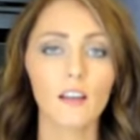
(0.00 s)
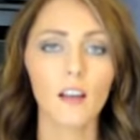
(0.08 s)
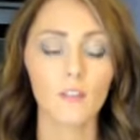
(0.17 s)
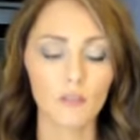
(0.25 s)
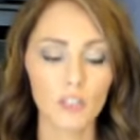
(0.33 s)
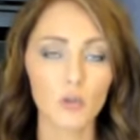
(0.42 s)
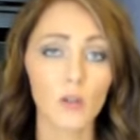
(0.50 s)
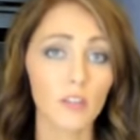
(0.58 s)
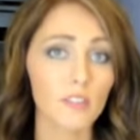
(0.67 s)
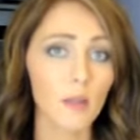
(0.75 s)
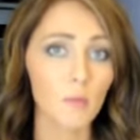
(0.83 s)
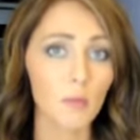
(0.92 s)
a fish
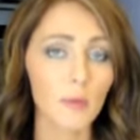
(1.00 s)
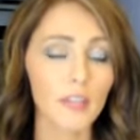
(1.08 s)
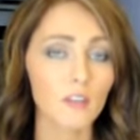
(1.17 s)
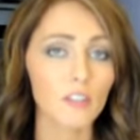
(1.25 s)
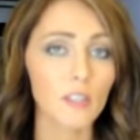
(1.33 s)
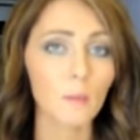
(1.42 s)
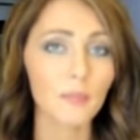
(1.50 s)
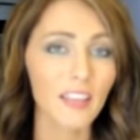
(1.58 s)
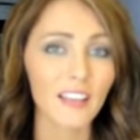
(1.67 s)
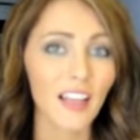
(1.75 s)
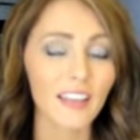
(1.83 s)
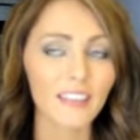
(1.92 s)
oil supplement or something
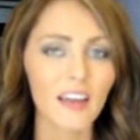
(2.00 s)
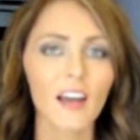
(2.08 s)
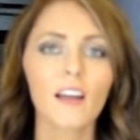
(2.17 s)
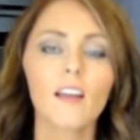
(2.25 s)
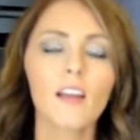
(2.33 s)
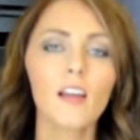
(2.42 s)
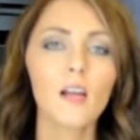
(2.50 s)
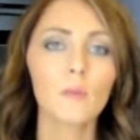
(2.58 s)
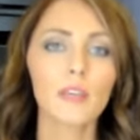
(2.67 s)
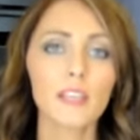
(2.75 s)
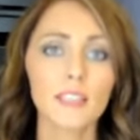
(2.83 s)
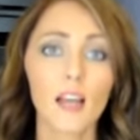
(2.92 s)
like that
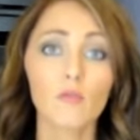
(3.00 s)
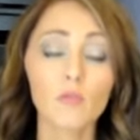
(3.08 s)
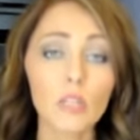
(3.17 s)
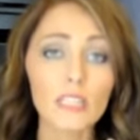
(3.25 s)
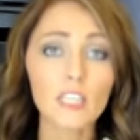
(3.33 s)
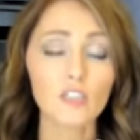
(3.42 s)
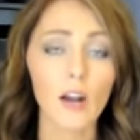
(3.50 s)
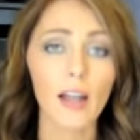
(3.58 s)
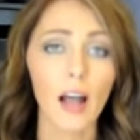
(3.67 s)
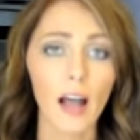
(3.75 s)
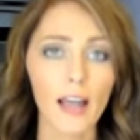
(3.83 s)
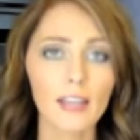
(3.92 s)
because I have really dry
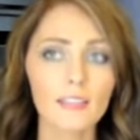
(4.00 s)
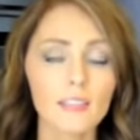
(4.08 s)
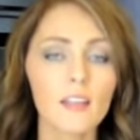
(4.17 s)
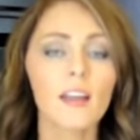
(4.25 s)
eyes.